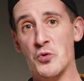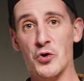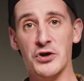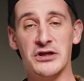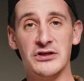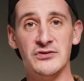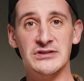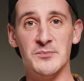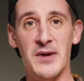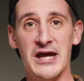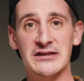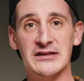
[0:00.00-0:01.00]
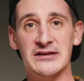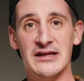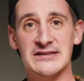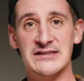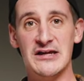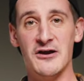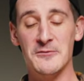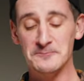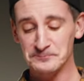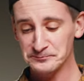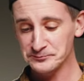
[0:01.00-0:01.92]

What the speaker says: or you can use the magnet that's there,